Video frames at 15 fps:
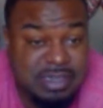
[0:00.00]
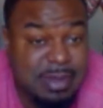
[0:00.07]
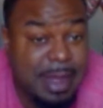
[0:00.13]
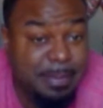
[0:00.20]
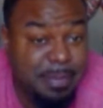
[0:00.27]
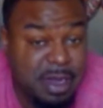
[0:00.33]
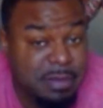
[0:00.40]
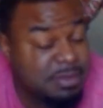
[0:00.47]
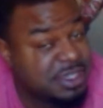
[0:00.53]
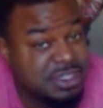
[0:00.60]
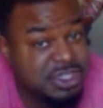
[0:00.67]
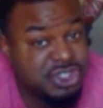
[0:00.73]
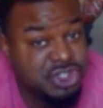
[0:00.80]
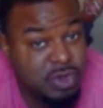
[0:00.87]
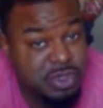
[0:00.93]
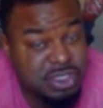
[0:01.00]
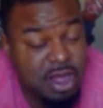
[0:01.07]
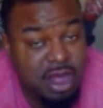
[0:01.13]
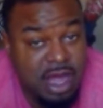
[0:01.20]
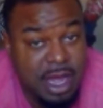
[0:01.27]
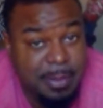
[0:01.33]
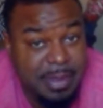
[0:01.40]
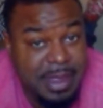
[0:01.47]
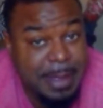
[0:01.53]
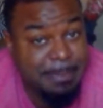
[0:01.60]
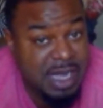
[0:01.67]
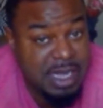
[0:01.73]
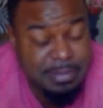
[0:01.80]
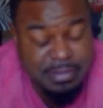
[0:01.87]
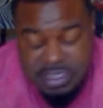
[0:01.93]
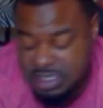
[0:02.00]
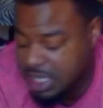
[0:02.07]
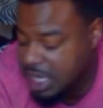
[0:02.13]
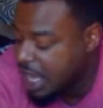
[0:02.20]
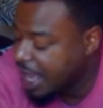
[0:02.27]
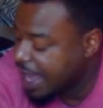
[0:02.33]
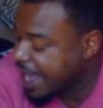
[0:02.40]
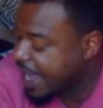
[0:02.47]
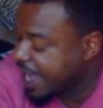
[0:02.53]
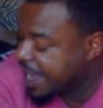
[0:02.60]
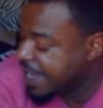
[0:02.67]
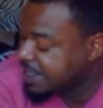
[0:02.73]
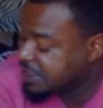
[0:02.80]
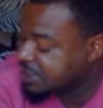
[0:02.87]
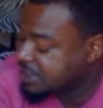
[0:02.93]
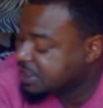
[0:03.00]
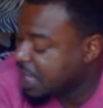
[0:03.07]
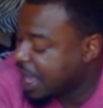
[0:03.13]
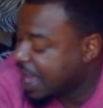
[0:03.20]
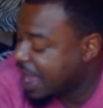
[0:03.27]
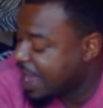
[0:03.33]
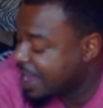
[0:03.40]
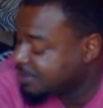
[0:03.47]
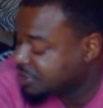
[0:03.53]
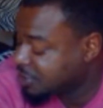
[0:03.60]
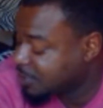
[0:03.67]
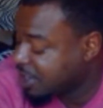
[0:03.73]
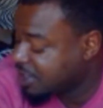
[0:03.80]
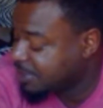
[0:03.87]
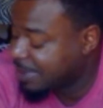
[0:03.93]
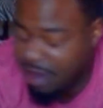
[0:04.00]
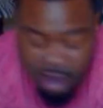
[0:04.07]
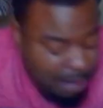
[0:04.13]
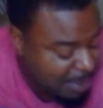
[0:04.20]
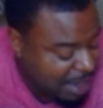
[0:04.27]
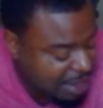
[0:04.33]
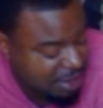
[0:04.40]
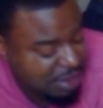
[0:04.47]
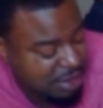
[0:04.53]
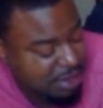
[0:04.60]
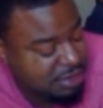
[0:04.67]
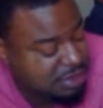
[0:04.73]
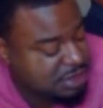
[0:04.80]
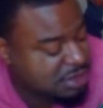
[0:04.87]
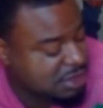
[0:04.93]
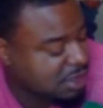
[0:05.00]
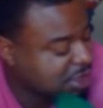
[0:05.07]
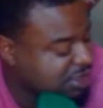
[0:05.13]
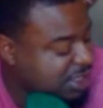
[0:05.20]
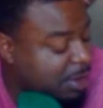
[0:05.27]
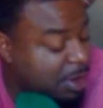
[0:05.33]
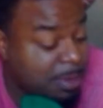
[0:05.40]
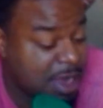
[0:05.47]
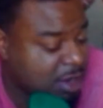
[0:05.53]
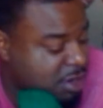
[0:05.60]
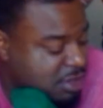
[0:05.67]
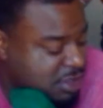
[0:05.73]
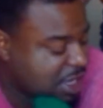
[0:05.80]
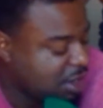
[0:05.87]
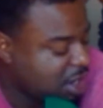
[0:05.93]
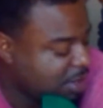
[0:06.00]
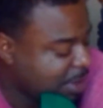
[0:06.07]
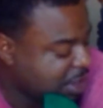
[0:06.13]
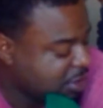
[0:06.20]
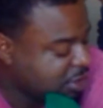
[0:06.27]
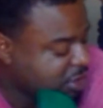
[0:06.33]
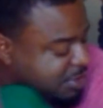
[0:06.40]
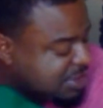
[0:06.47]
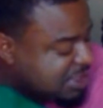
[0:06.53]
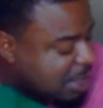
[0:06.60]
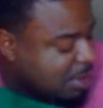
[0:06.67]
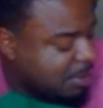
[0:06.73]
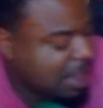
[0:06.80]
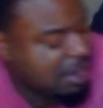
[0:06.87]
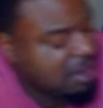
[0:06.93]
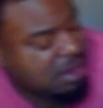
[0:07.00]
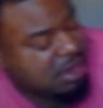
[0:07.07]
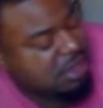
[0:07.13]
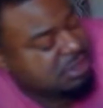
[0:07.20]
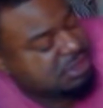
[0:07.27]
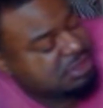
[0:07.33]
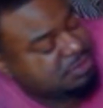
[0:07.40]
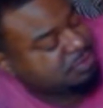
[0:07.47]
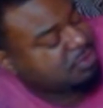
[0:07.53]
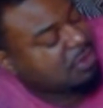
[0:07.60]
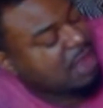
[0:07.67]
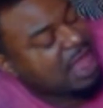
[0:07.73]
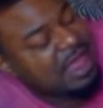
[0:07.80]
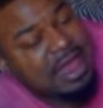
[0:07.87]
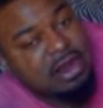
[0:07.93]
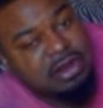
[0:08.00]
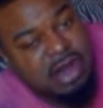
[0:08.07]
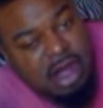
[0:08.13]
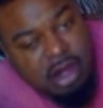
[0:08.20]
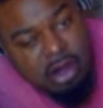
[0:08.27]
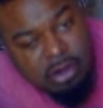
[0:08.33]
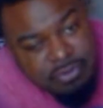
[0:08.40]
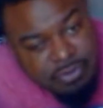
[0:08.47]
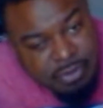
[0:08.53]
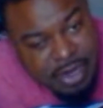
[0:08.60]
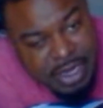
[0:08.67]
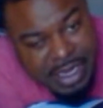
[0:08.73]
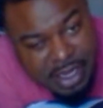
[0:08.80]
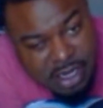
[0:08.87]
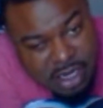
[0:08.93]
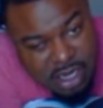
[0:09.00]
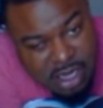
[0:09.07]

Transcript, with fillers: my pump, because this show is called Up in Pumps, and I am surrounded by all my girls, or some of my girls, not all my girls, but some of my girls. I got on an old friend.